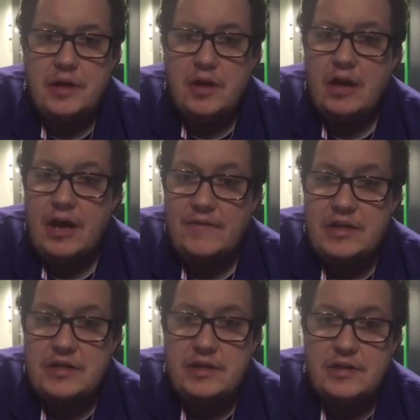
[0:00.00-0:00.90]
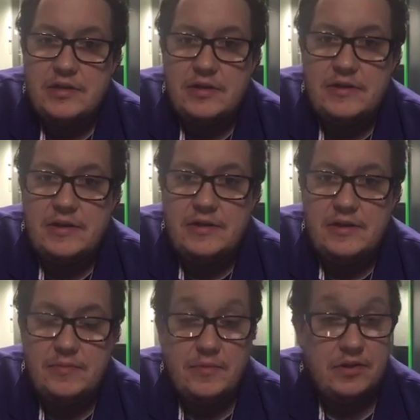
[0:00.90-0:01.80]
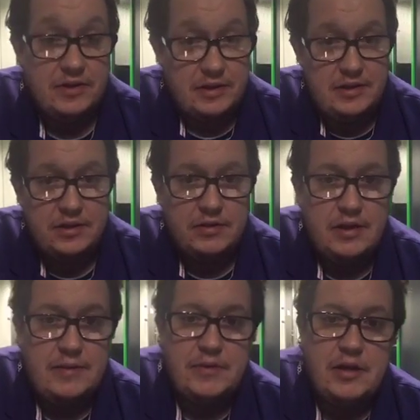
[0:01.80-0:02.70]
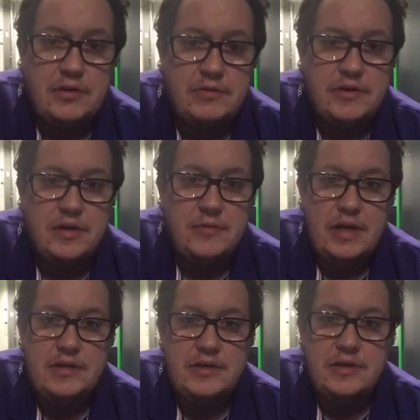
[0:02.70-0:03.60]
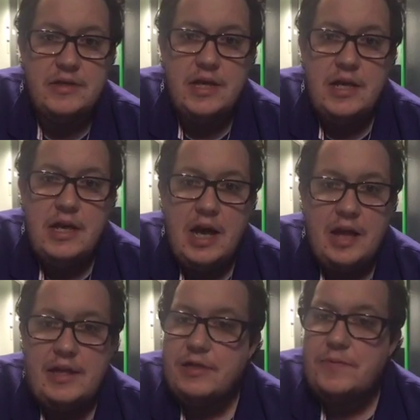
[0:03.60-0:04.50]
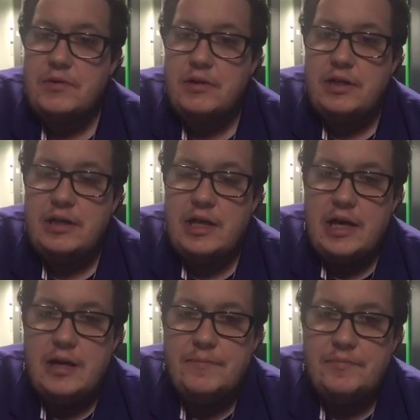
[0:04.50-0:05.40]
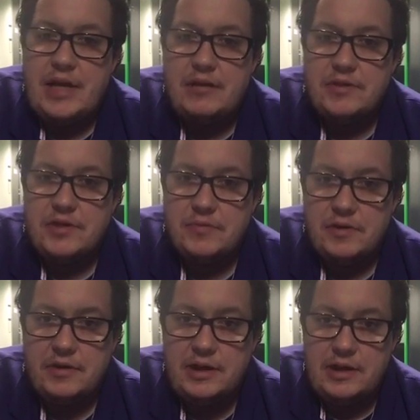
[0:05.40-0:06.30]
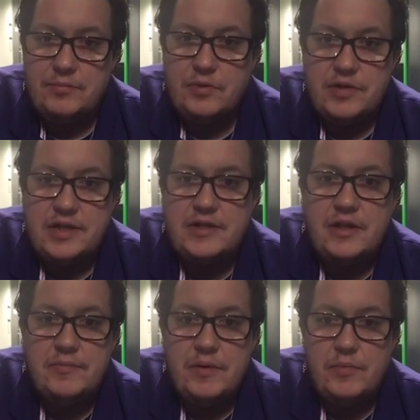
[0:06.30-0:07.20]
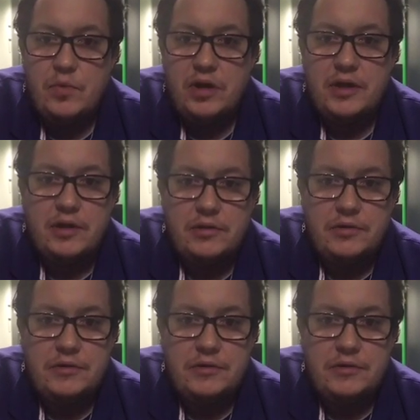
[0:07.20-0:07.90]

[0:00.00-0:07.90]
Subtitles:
I have actually decided to continue my studies, so I am going on to the Masters. And that's purely down to some of the projects that I've been working on